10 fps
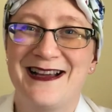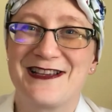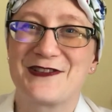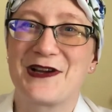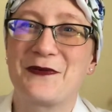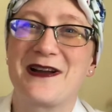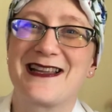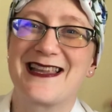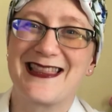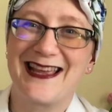So I wanted
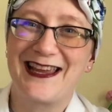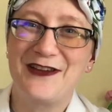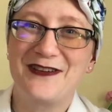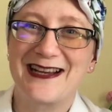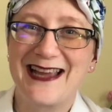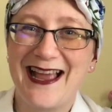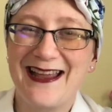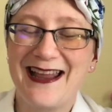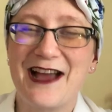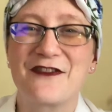to thank you
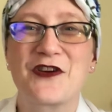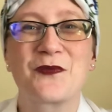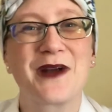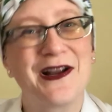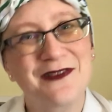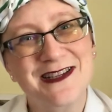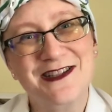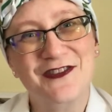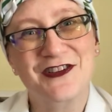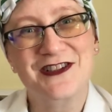again. Have a great rest
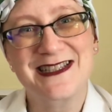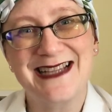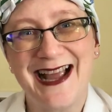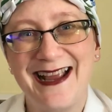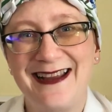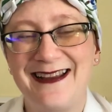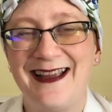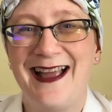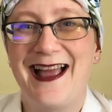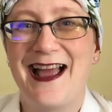of your day,
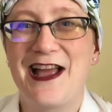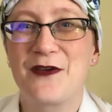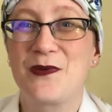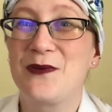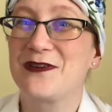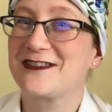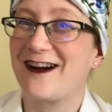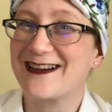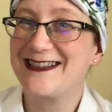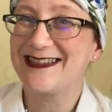and we will talk to you